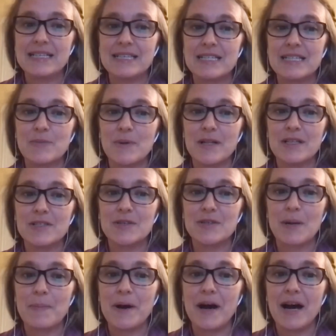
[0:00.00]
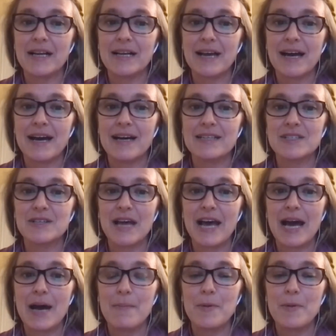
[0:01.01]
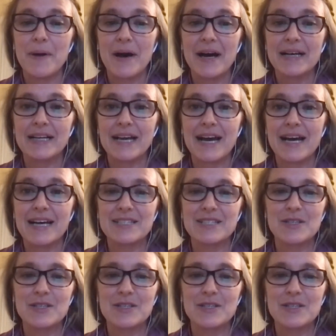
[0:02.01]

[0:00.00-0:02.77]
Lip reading: as well as on our podcasts on Apple Podcasts,